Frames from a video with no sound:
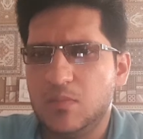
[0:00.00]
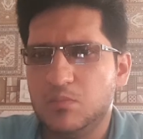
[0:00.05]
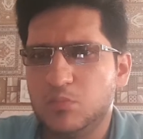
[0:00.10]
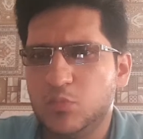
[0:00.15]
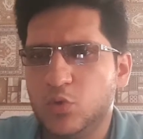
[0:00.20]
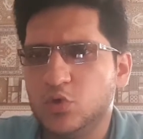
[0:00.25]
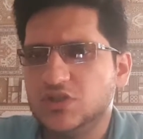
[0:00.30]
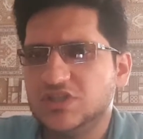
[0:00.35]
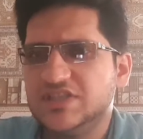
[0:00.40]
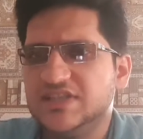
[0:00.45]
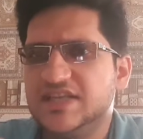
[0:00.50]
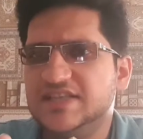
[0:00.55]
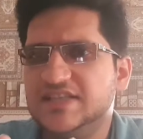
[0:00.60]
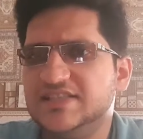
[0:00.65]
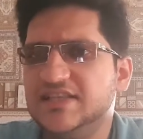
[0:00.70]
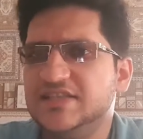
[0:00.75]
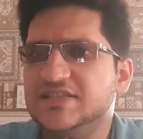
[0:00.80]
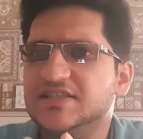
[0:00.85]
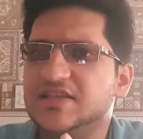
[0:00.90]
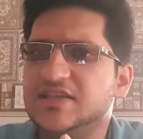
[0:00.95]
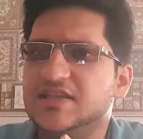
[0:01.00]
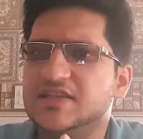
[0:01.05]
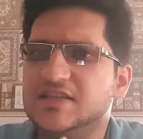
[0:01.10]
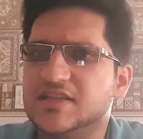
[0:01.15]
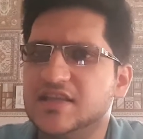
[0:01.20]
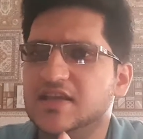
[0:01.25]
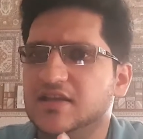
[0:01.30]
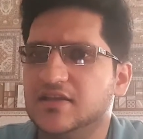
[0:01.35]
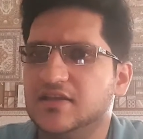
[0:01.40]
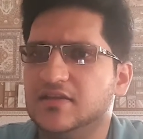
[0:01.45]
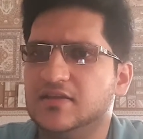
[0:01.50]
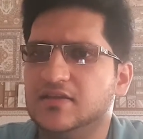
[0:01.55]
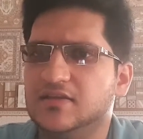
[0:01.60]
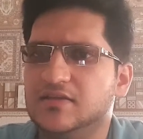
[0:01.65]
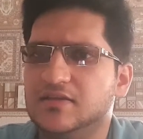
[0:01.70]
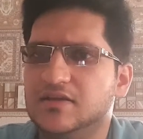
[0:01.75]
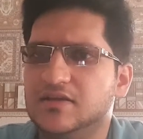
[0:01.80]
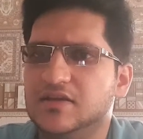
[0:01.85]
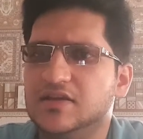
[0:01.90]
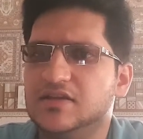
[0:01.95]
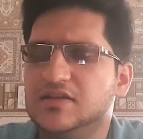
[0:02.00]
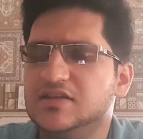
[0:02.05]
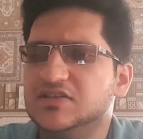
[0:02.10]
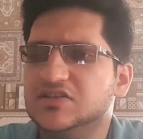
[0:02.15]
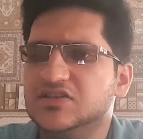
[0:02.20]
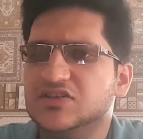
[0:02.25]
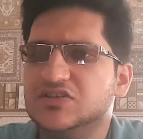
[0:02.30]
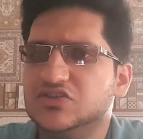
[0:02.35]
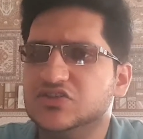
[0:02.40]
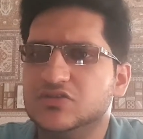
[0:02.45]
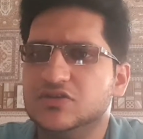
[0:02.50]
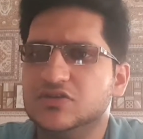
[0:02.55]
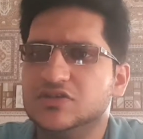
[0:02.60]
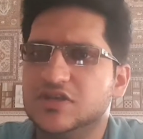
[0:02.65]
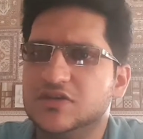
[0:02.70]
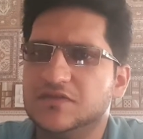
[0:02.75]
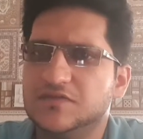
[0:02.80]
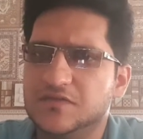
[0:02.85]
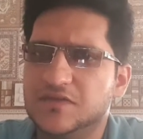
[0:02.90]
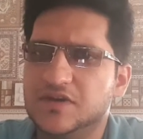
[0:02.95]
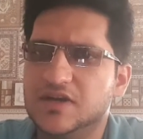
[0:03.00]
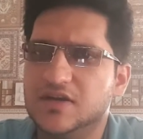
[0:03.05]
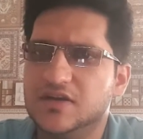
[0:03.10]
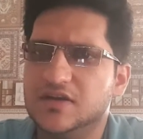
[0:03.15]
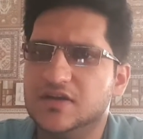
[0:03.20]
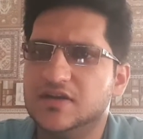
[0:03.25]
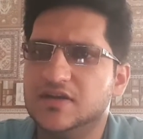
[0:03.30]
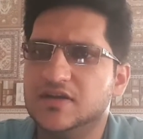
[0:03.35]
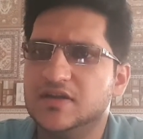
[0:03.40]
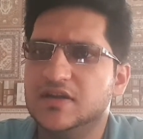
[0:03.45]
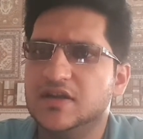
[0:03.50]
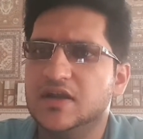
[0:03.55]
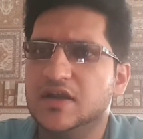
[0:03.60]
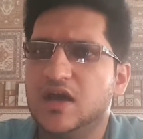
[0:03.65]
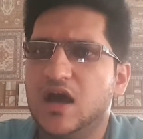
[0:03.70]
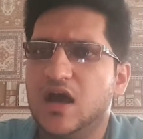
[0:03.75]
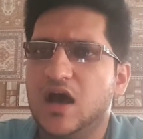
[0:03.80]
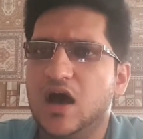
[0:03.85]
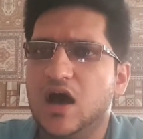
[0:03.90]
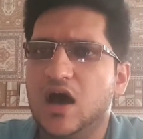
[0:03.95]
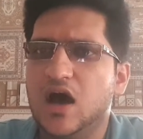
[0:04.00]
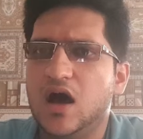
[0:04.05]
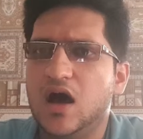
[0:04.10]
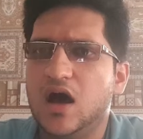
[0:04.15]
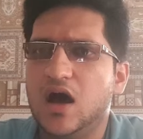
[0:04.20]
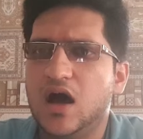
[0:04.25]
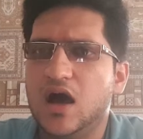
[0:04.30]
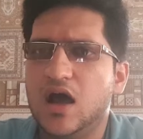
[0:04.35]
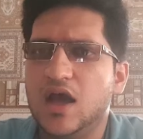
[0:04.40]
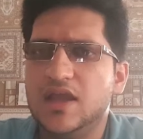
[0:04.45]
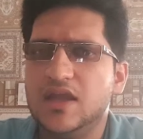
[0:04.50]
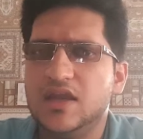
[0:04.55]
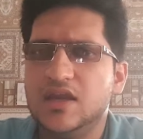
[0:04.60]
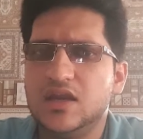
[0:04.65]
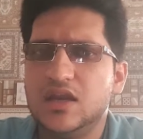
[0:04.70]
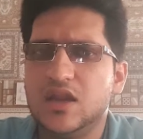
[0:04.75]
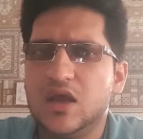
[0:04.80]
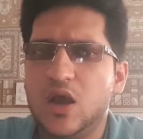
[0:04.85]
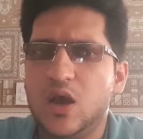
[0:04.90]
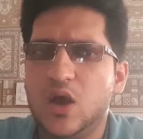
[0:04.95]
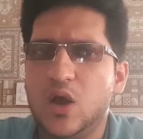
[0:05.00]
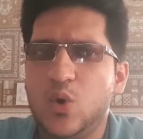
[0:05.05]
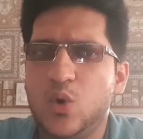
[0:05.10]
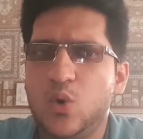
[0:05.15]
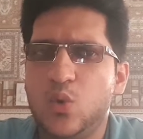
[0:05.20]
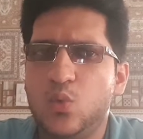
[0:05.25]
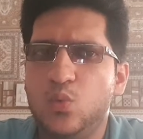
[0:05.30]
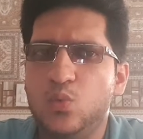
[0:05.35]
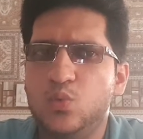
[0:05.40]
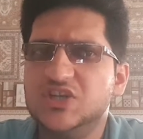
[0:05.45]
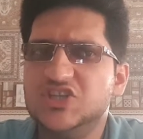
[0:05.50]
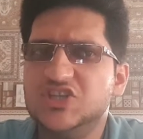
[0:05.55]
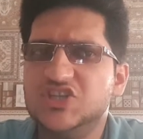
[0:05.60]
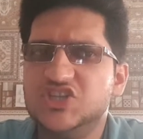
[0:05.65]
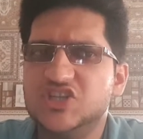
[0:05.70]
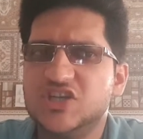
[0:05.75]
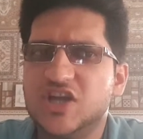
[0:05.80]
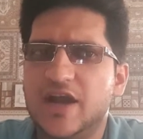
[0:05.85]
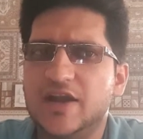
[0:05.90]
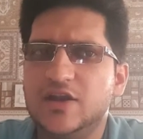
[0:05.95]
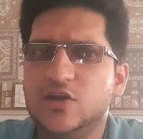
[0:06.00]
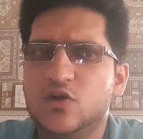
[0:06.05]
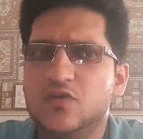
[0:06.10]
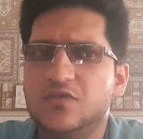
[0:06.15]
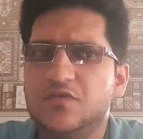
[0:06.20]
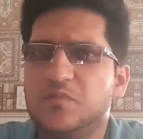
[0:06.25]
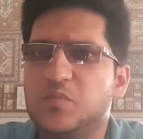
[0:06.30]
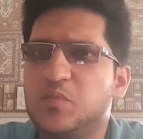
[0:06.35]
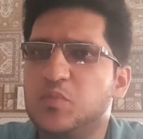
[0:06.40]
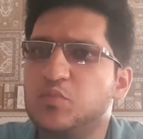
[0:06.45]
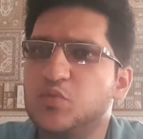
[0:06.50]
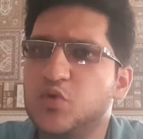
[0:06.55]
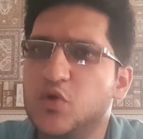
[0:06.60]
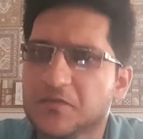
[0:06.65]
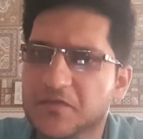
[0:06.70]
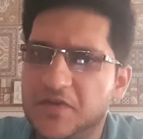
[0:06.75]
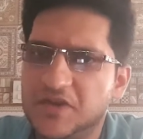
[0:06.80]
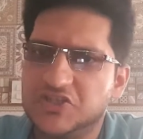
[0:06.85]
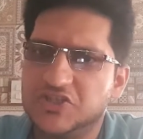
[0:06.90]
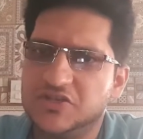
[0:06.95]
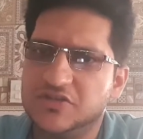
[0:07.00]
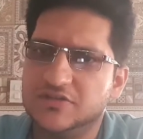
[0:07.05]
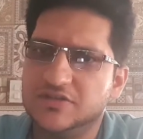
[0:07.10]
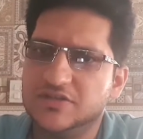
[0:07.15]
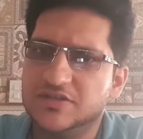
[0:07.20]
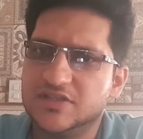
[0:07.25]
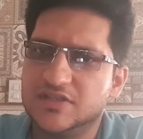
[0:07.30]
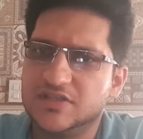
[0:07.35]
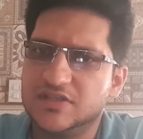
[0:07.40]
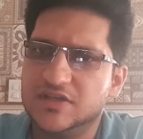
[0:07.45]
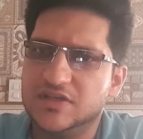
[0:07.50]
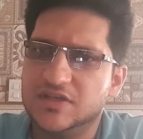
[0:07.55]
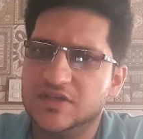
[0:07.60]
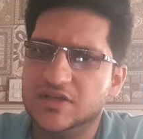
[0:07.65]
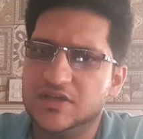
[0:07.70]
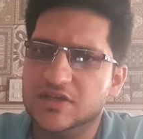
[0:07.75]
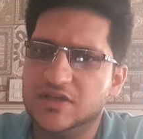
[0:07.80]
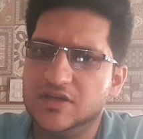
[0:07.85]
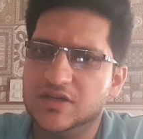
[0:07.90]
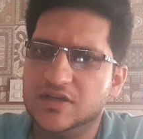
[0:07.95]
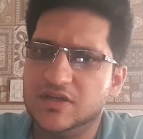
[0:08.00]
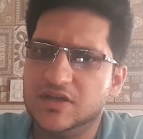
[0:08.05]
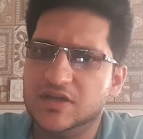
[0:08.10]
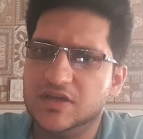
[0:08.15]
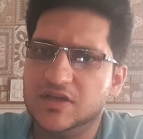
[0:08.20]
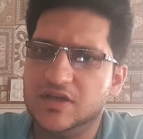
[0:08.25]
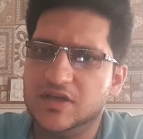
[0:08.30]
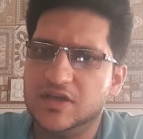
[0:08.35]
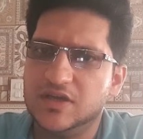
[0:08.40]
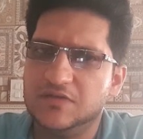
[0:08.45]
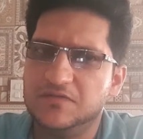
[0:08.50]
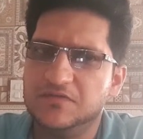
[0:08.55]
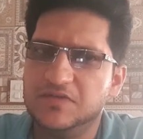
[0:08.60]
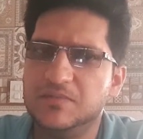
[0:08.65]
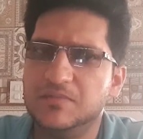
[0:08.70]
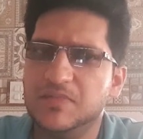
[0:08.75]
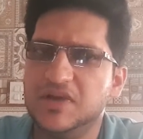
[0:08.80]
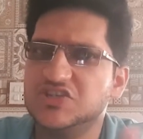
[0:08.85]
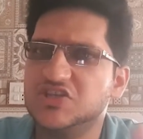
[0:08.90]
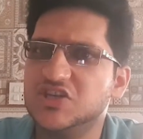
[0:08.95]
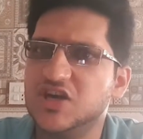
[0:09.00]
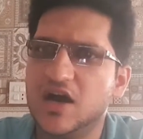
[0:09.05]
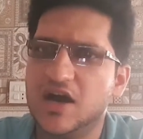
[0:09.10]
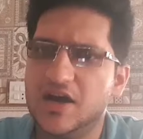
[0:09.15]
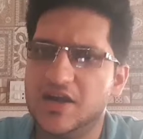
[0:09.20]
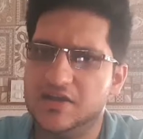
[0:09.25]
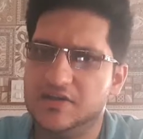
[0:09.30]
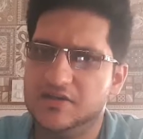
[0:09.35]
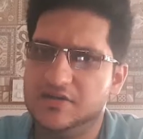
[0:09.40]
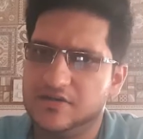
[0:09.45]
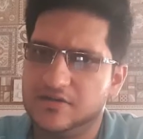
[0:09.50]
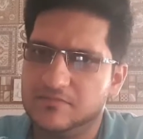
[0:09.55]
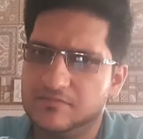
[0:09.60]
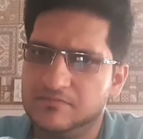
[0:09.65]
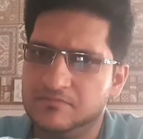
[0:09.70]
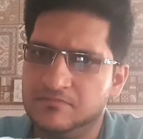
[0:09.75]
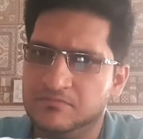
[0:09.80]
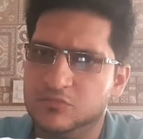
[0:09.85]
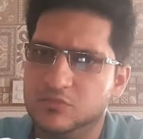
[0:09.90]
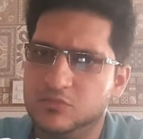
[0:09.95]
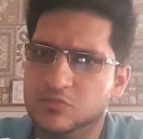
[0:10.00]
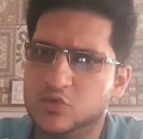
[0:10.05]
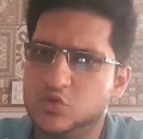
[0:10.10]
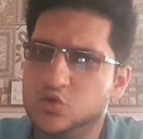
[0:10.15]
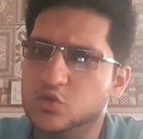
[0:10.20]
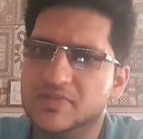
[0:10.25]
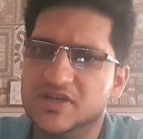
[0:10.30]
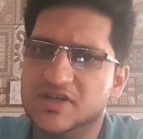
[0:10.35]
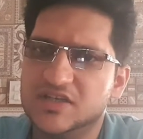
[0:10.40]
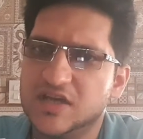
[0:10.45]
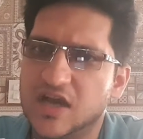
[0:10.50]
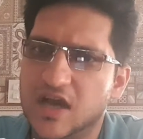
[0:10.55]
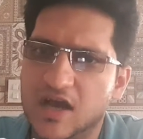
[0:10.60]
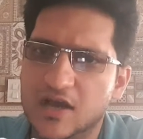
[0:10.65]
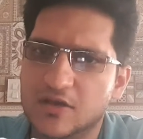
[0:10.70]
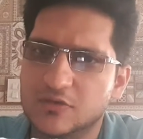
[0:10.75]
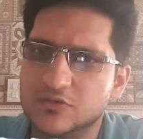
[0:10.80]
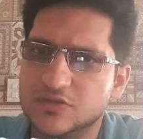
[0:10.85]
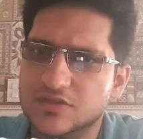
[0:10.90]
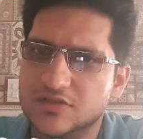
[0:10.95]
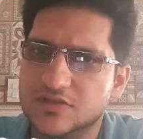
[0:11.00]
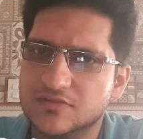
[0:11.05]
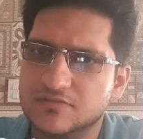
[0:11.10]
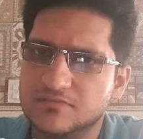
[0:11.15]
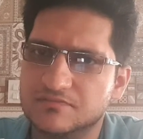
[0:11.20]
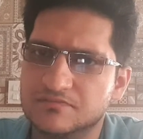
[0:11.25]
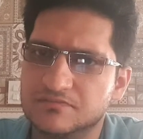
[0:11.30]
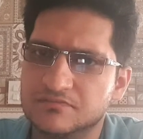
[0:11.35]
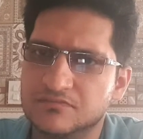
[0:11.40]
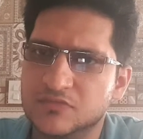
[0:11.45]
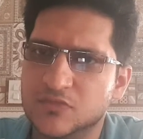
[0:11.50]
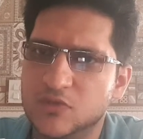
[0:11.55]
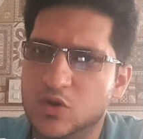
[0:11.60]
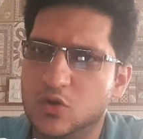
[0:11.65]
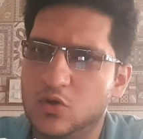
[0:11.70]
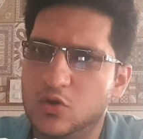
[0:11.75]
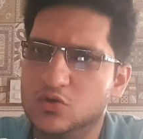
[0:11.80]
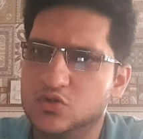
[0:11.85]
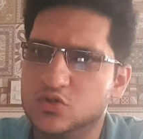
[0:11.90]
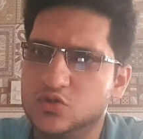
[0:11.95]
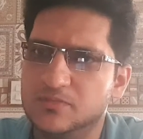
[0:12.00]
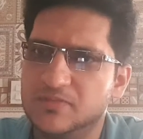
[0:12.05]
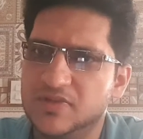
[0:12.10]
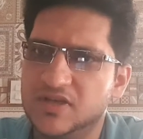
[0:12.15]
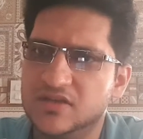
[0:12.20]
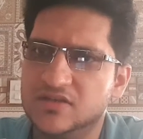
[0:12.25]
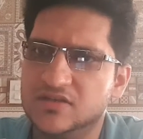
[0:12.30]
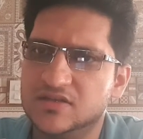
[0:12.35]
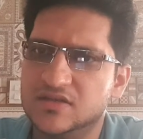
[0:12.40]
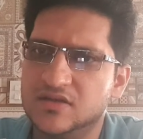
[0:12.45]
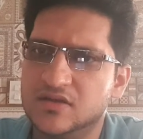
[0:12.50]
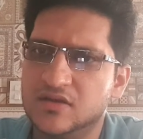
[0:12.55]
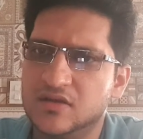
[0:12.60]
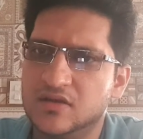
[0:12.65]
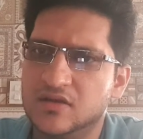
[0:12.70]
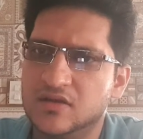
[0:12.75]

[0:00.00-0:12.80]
most necessary thing in this construction field, in which kind of professionals we must hire to build a house or to build